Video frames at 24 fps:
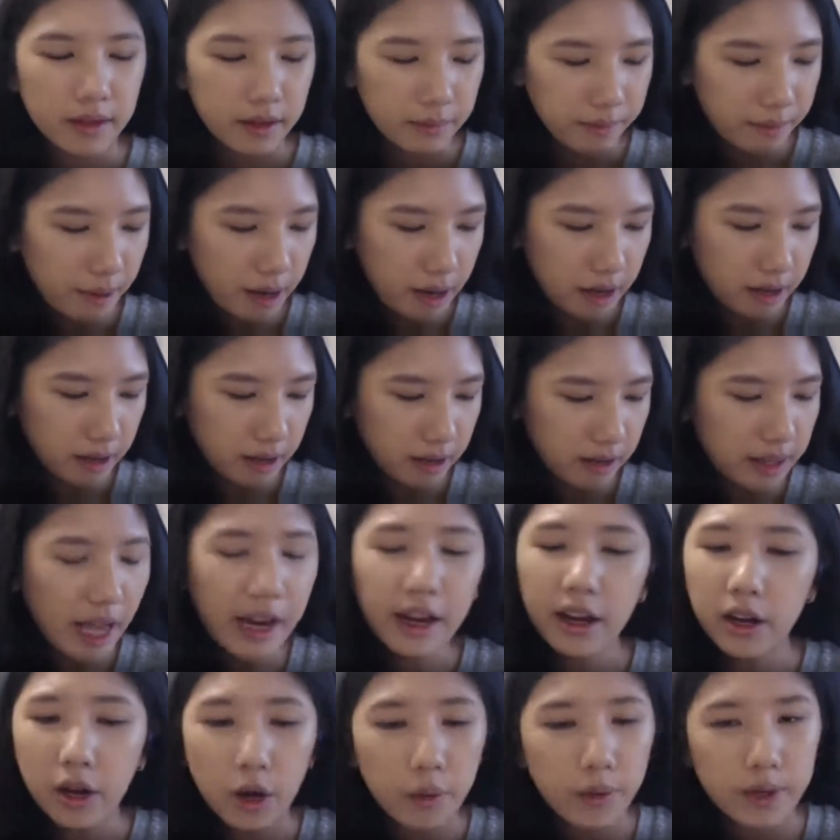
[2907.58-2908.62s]
But that
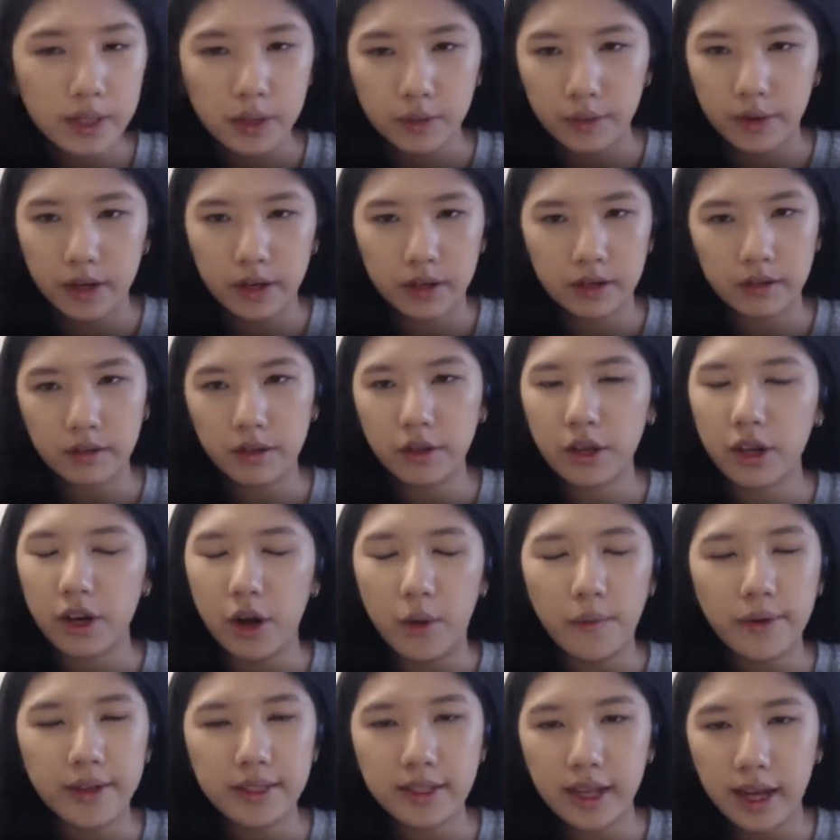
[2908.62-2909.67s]
can always work. You can
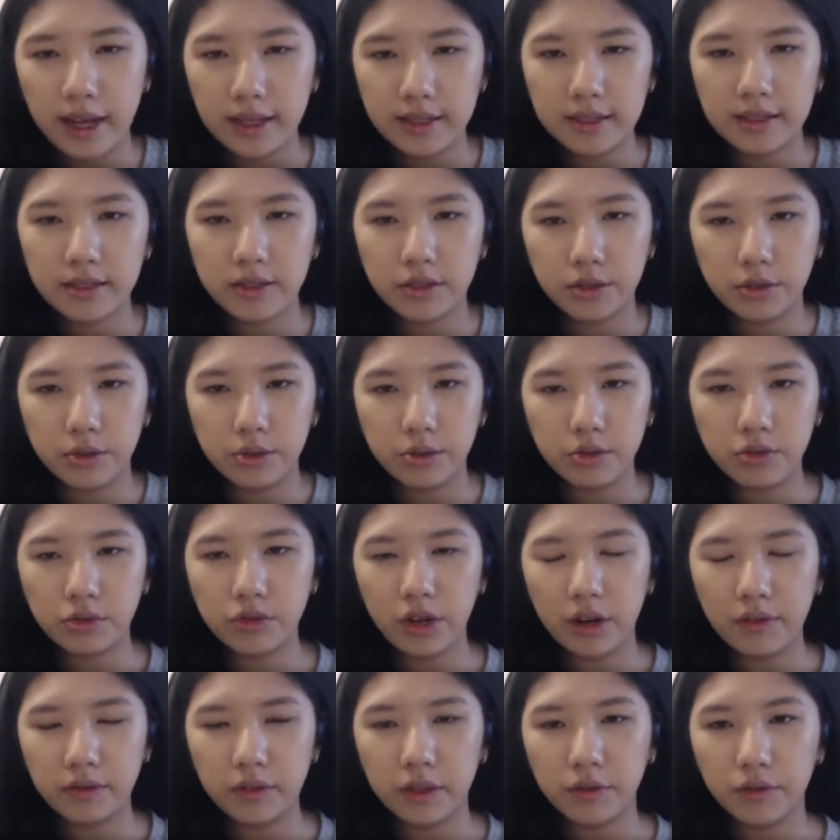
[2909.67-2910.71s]
always ask to
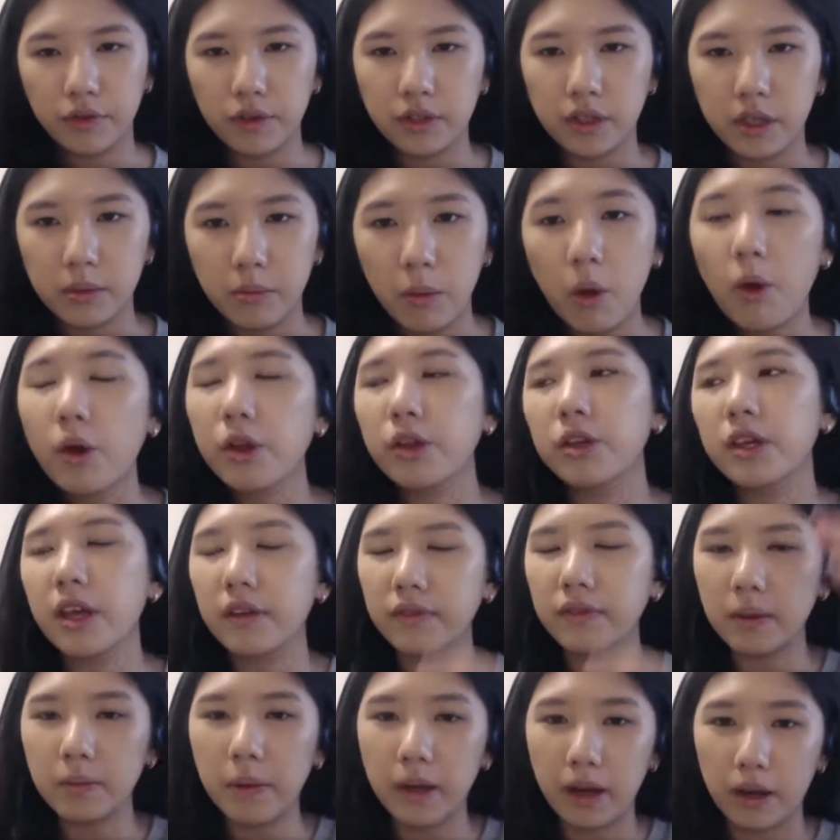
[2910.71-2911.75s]
draft it for them. Or you give
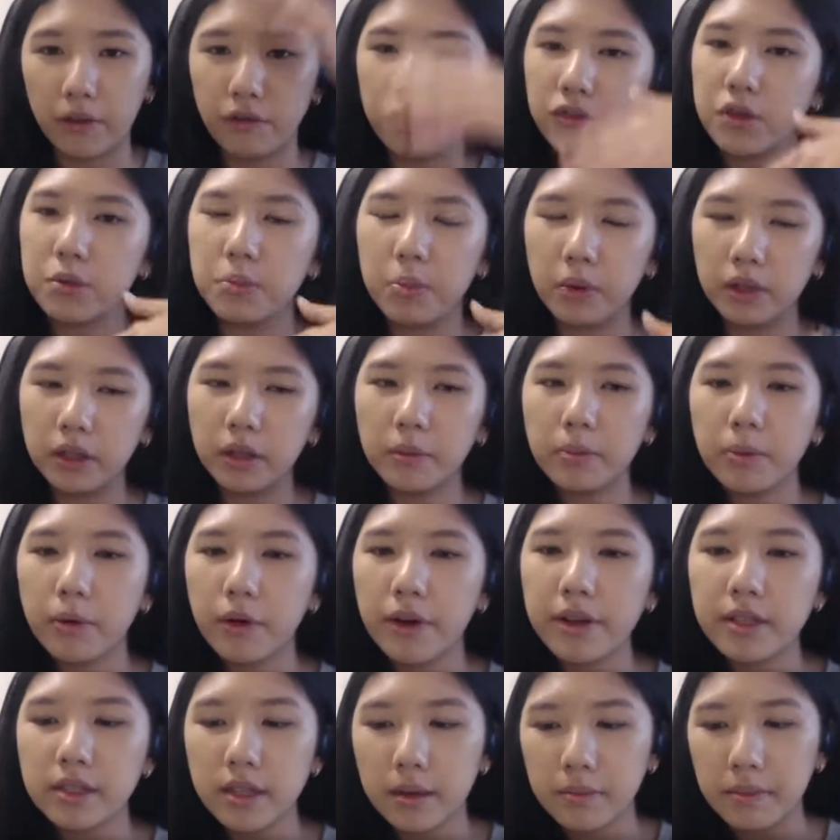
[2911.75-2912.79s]
them like a few bullet
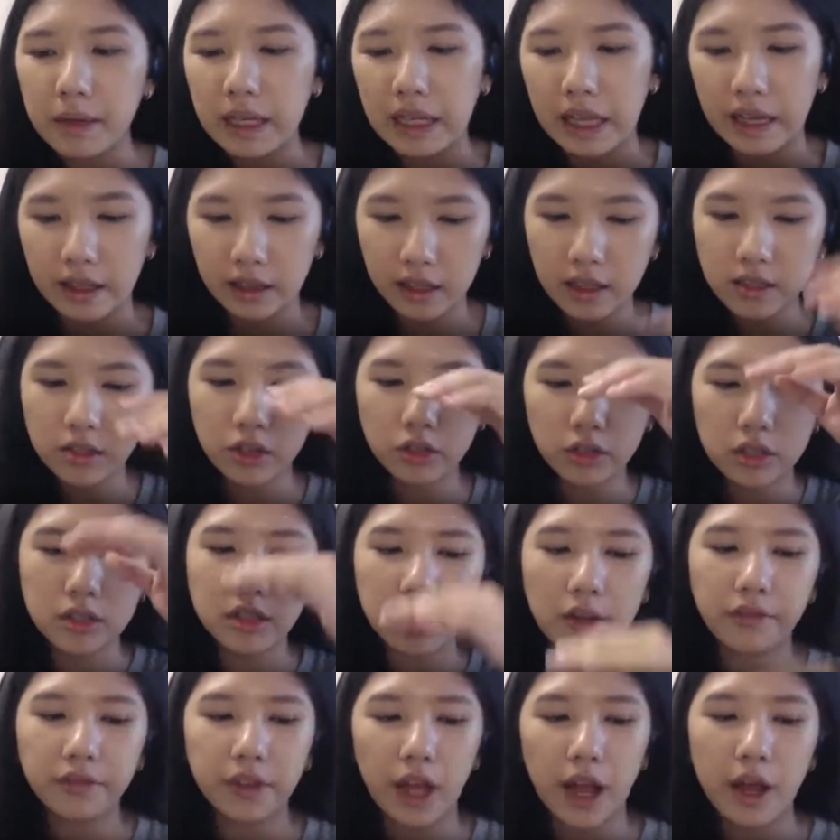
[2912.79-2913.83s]
points and be like, these are the
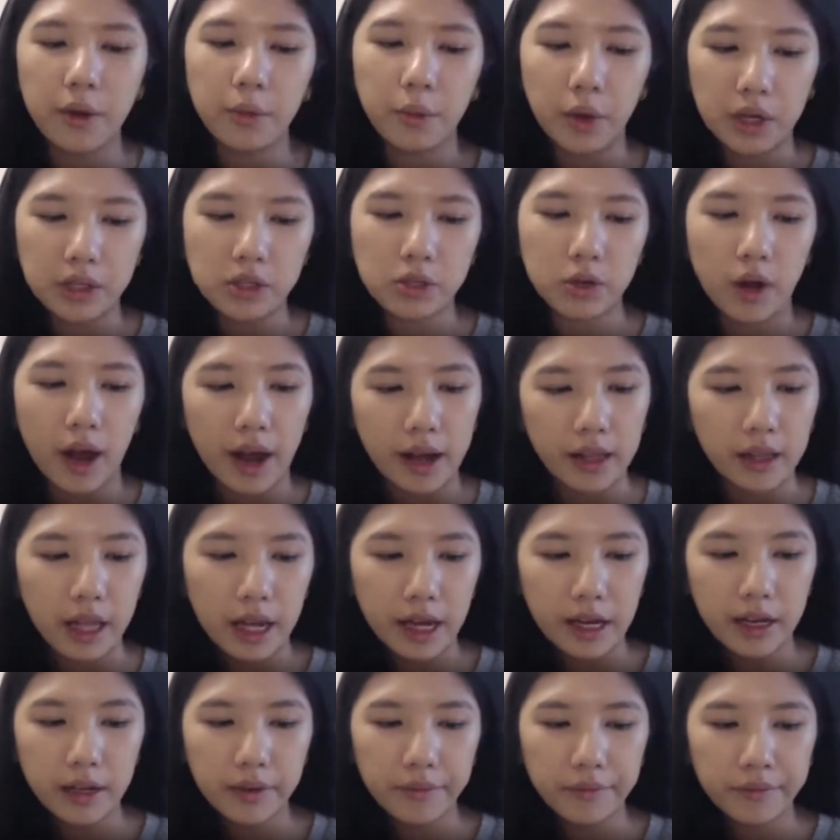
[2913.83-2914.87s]
stuff that I want to
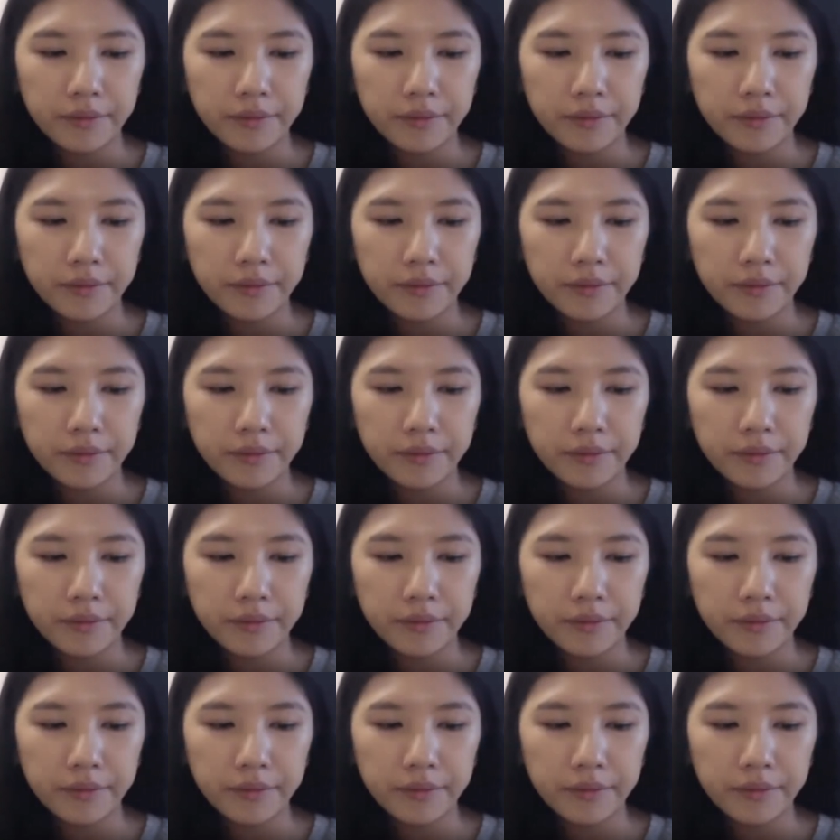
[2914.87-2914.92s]
highlight.